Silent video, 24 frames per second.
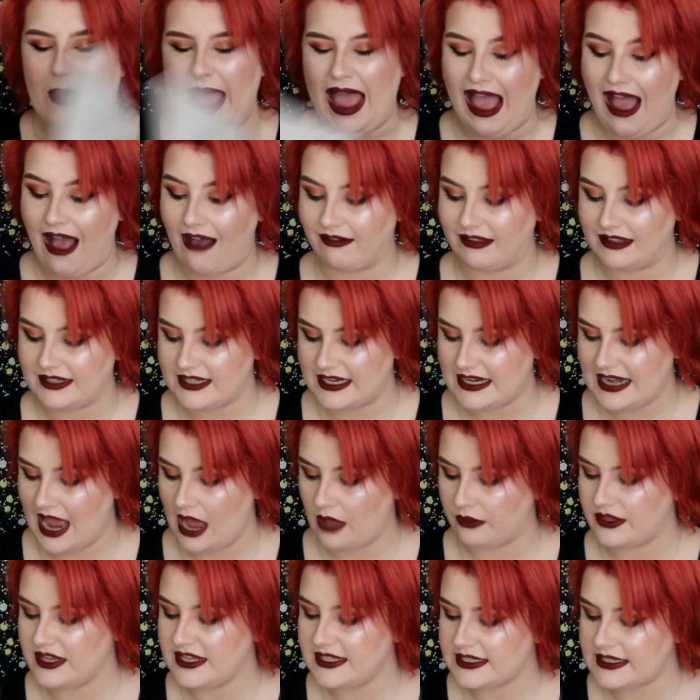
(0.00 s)
palette.
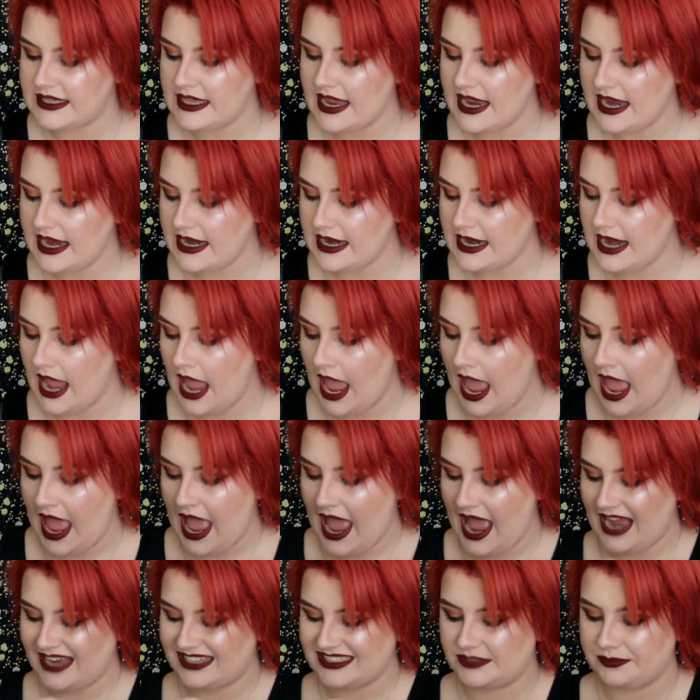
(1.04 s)
Now this thing
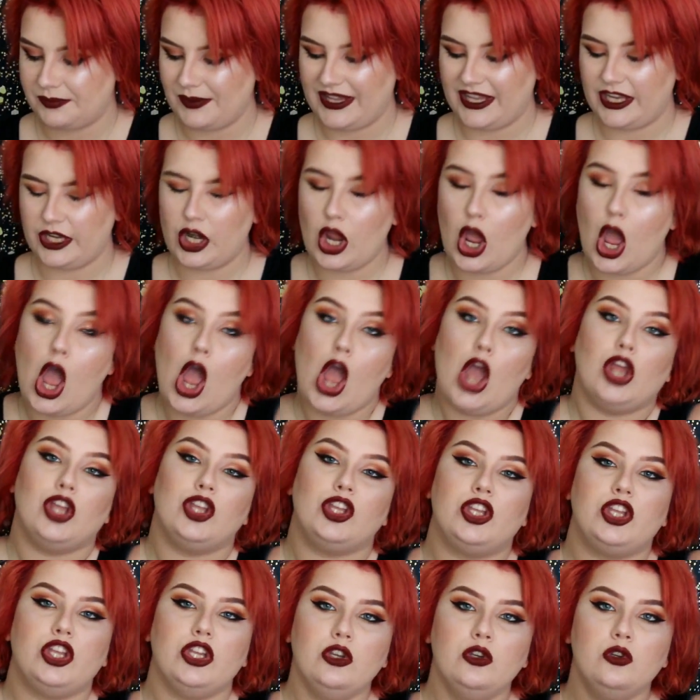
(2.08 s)
has been
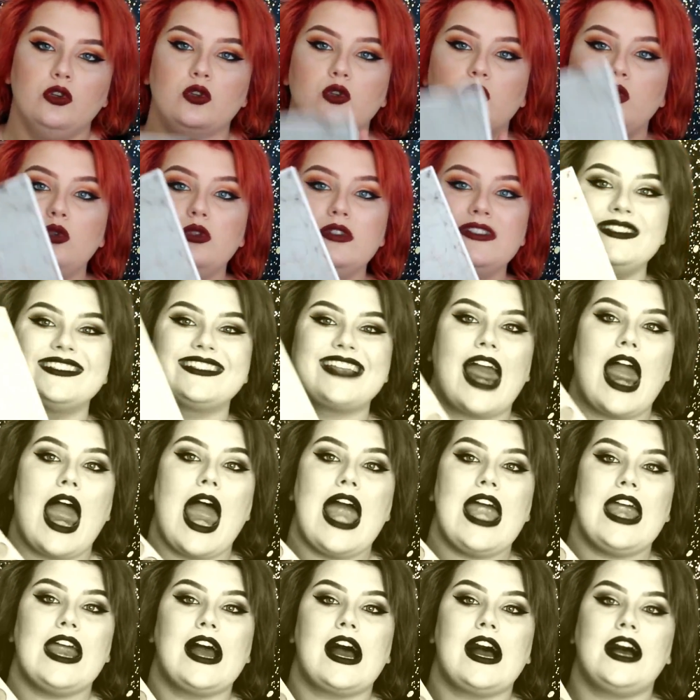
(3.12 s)
used
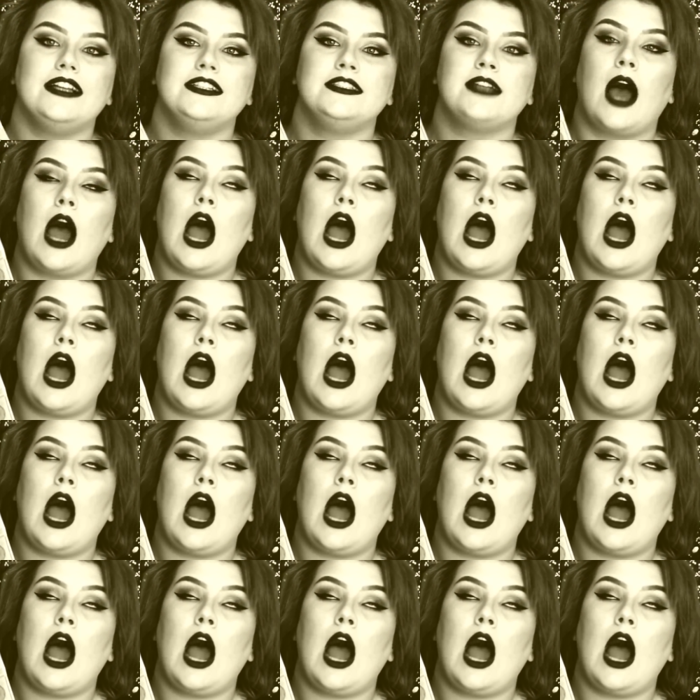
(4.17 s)
and